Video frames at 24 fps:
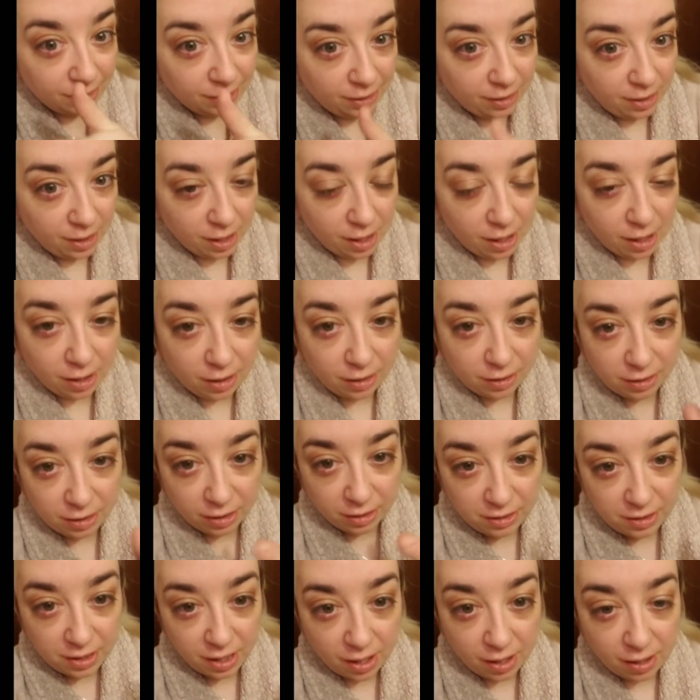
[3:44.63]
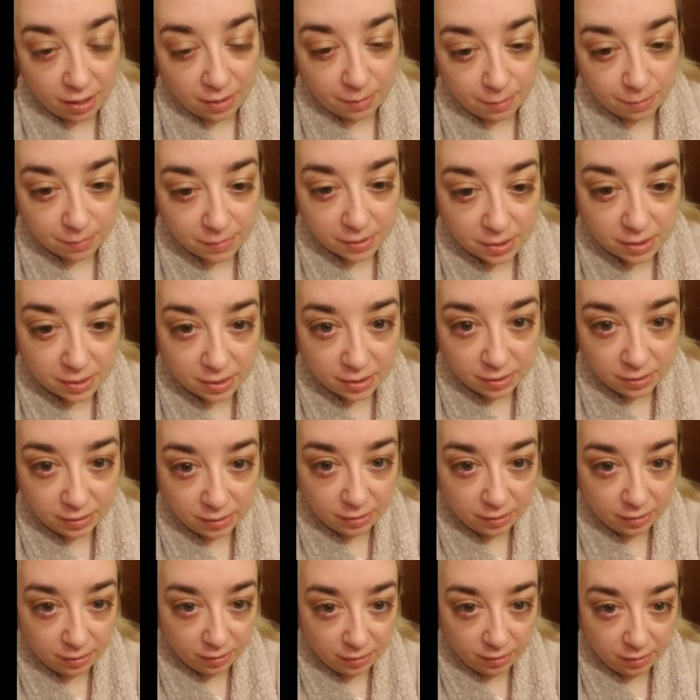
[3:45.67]
yeah good times
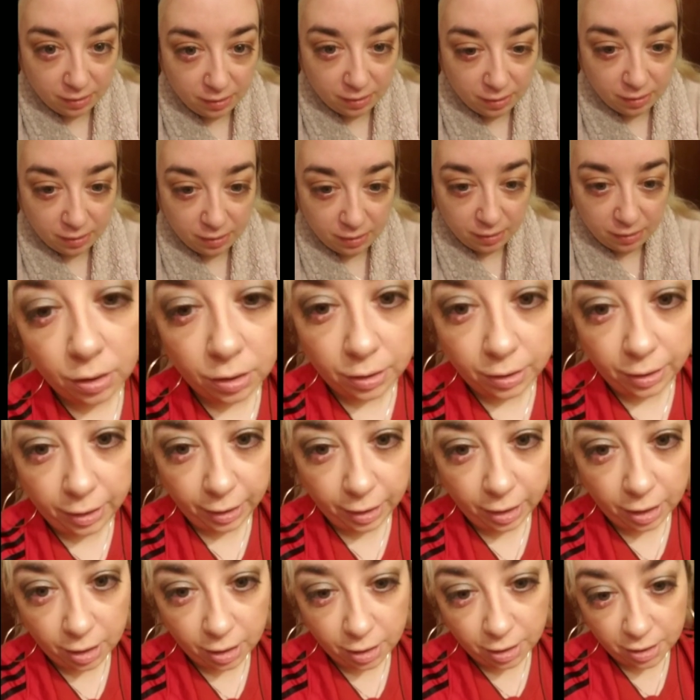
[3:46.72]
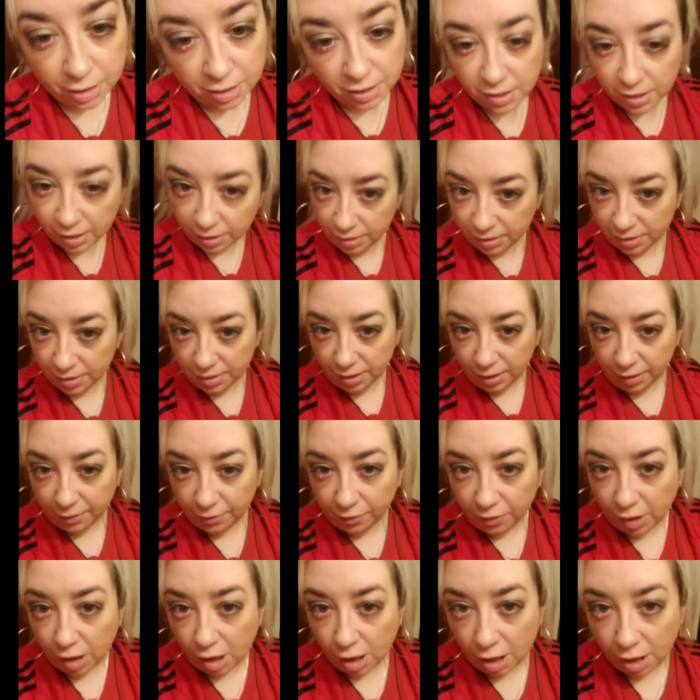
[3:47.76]
hey guys it's day
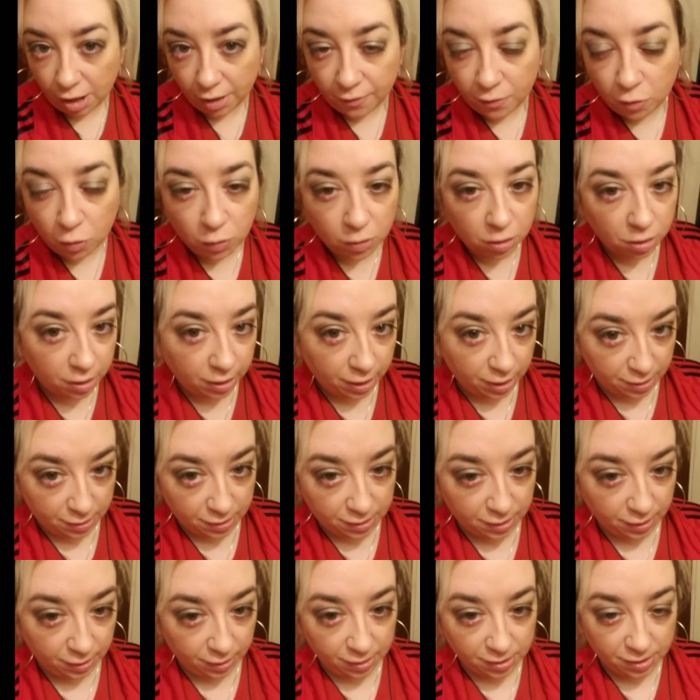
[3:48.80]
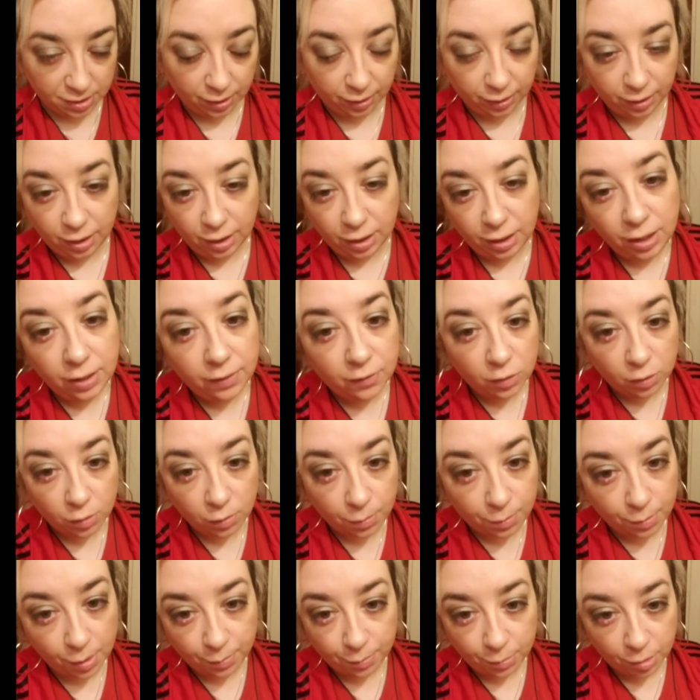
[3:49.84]
five or day six I can't even
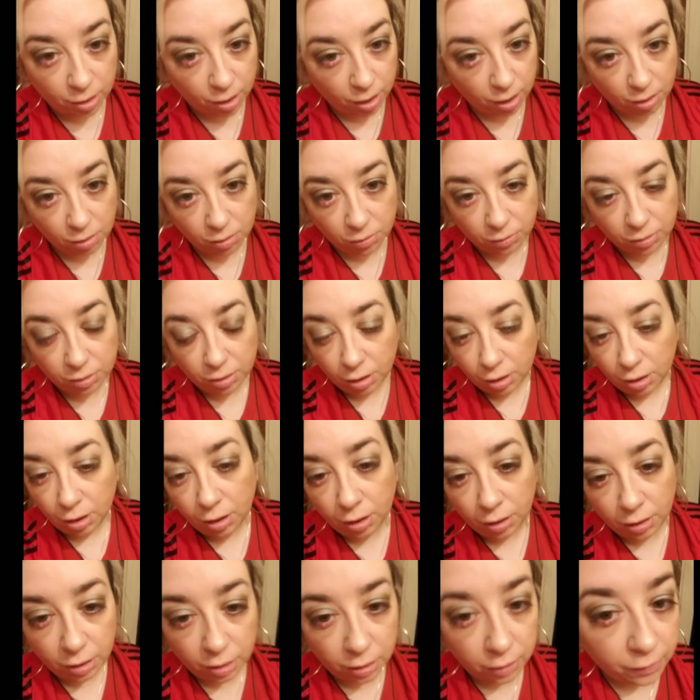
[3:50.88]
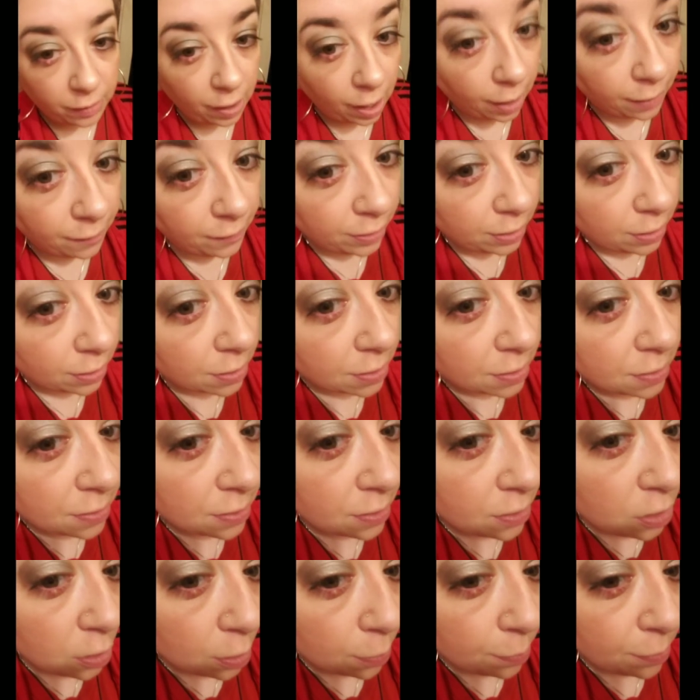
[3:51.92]
remember now of having this
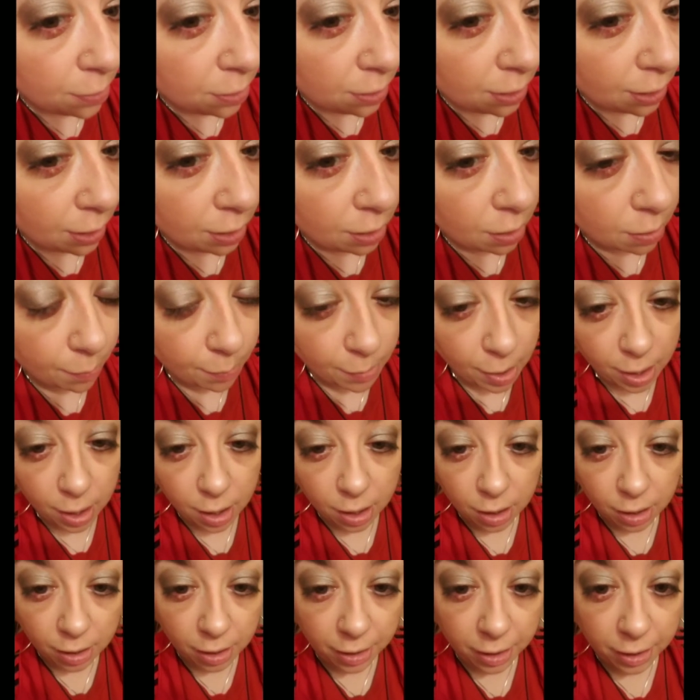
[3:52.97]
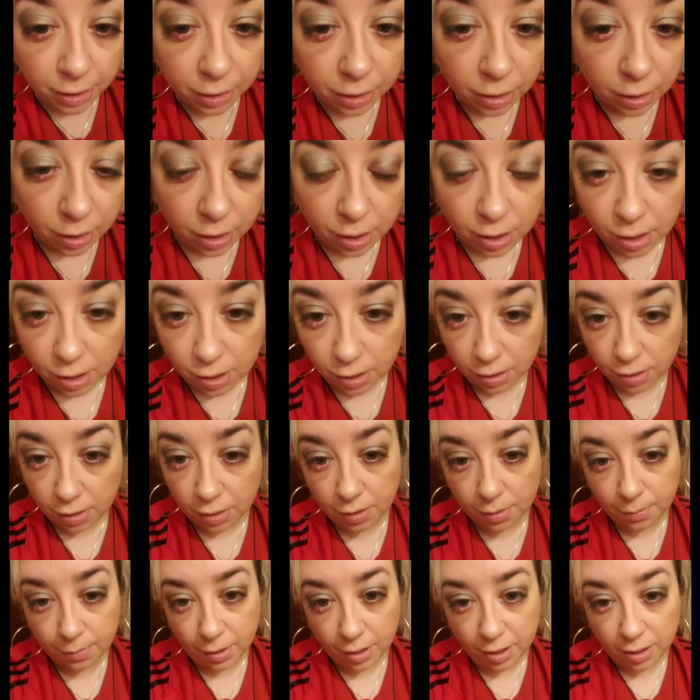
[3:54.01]
stupid thing on my eye
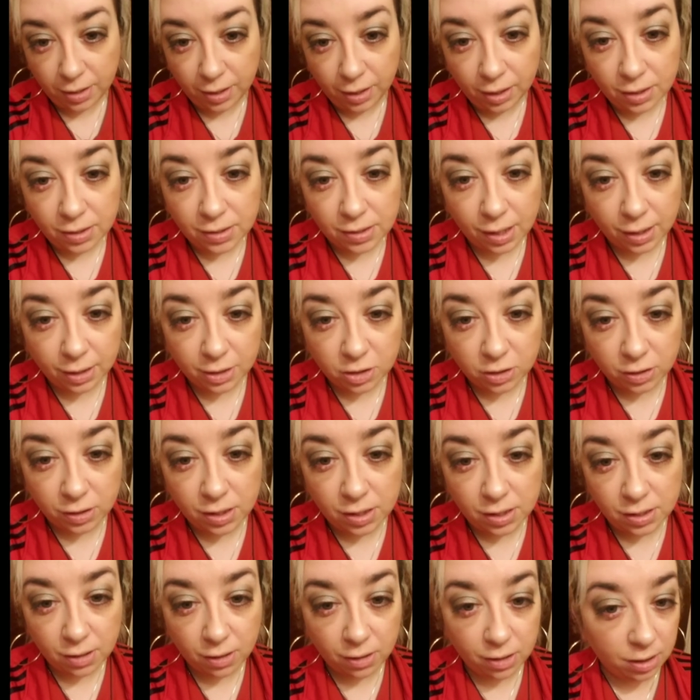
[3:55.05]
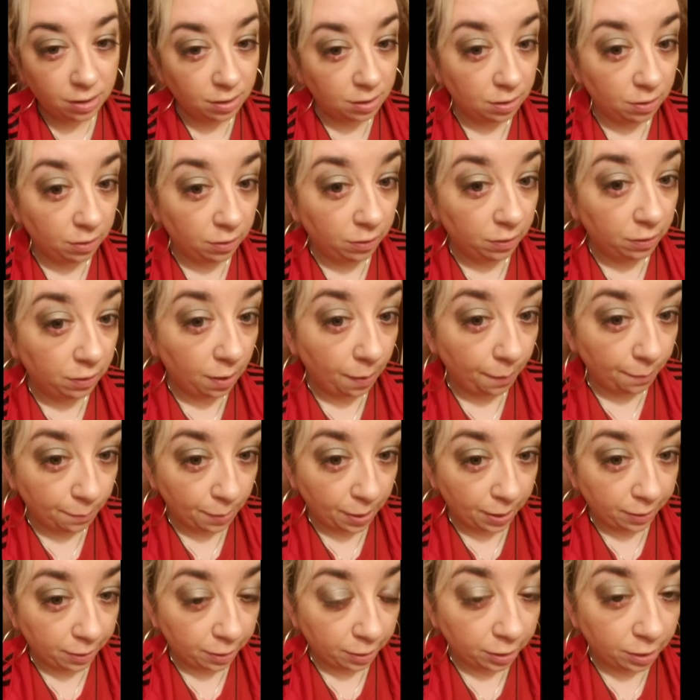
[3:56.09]
um, I think it's actually starting to look
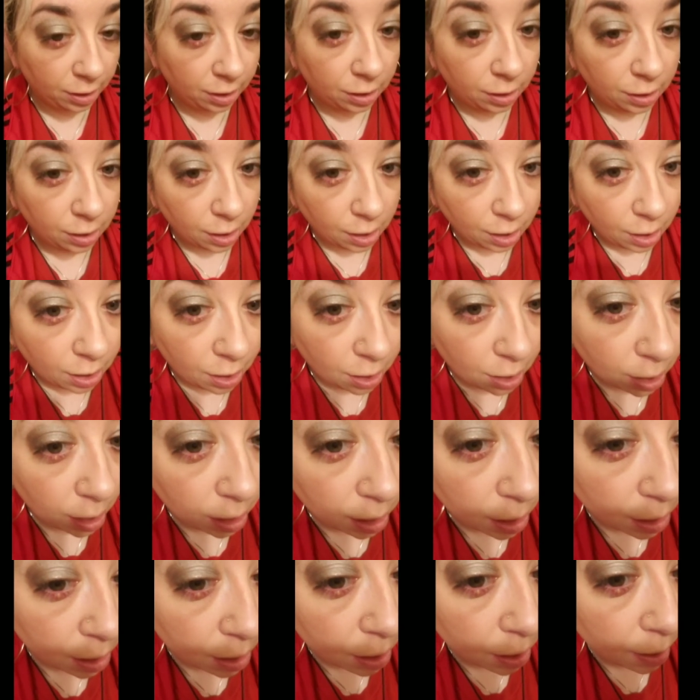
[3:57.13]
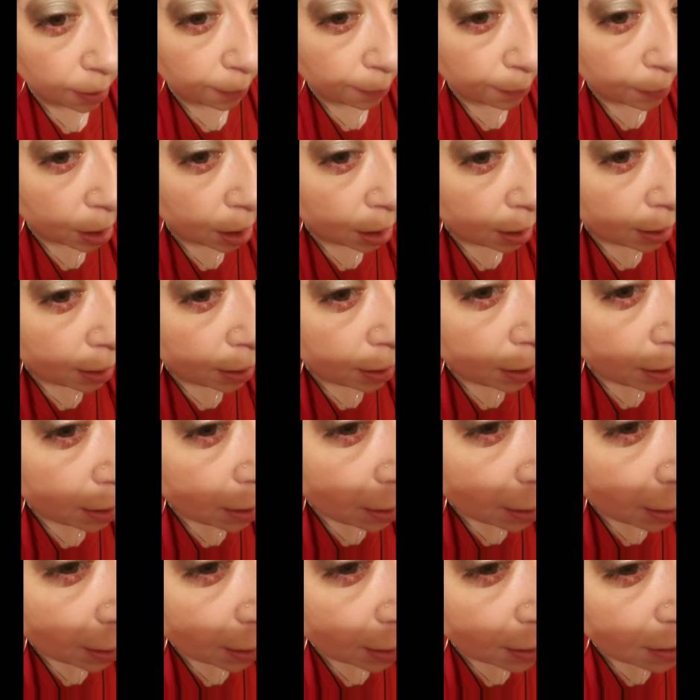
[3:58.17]
better um,
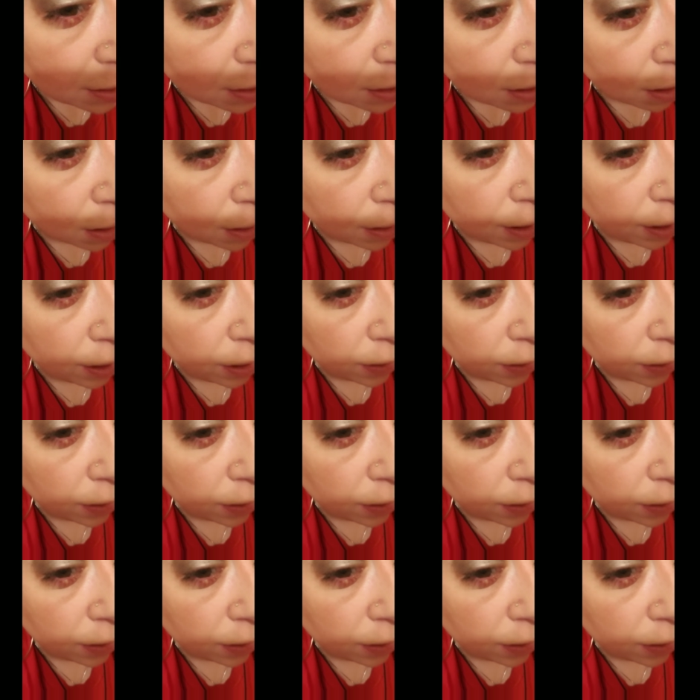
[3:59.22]
it's turning